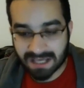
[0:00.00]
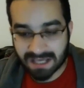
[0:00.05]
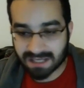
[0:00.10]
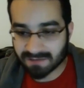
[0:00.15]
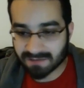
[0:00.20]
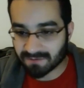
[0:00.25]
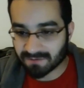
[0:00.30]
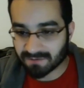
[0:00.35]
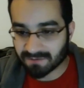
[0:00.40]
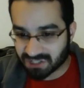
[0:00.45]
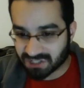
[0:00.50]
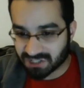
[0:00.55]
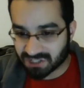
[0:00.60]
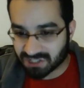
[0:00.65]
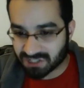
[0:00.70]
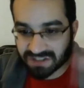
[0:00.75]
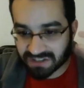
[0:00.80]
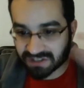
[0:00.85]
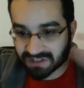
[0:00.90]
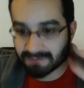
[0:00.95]
Even if
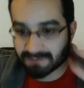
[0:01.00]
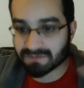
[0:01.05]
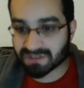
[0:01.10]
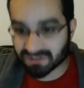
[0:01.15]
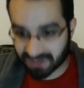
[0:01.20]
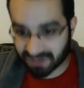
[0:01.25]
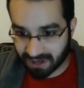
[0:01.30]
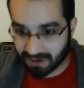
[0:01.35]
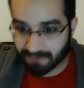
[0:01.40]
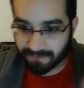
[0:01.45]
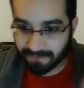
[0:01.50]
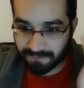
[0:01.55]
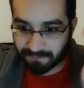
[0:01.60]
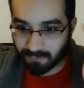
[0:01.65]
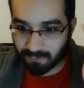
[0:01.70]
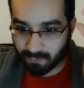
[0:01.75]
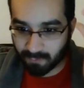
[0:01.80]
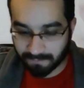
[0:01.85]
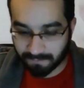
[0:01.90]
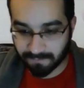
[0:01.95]
Jesus himself
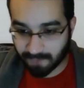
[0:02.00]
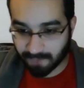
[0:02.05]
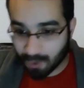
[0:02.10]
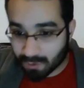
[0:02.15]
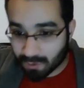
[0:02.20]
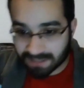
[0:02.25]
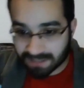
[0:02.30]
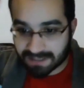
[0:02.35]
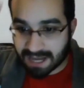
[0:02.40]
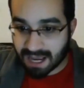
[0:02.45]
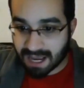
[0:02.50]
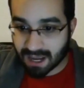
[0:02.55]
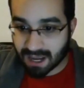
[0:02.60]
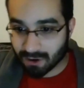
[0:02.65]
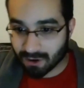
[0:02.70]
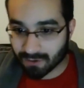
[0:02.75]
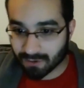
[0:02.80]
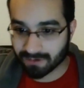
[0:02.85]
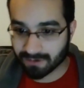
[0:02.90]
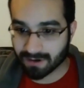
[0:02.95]
floated
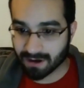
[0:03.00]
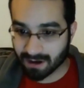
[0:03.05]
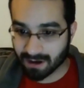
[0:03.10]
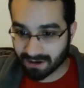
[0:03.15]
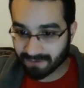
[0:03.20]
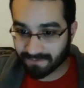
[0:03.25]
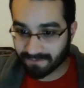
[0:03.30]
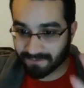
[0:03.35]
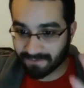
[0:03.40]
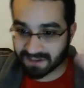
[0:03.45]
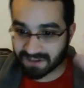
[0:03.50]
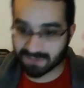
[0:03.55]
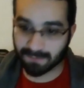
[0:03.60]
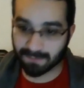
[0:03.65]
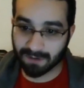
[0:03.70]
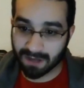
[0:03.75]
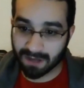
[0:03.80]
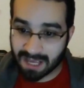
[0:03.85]
down on a Vespa,